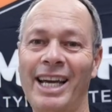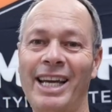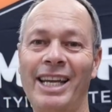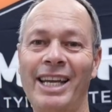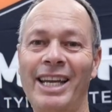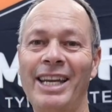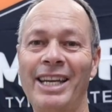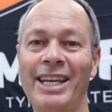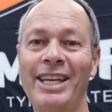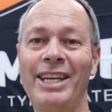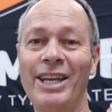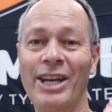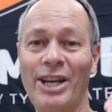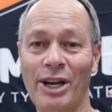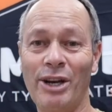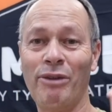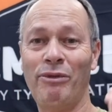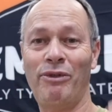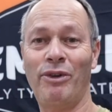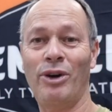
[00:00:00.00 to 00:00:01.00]
you can
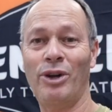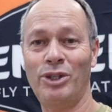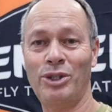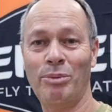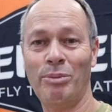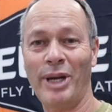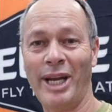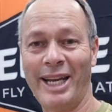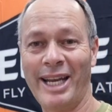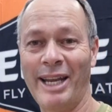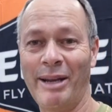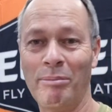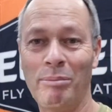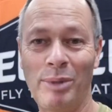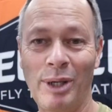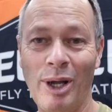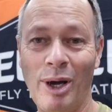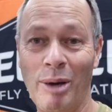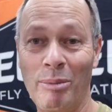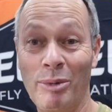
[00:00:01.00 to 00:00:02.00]
afford to make it
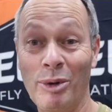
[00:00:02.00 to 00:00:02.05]
plop.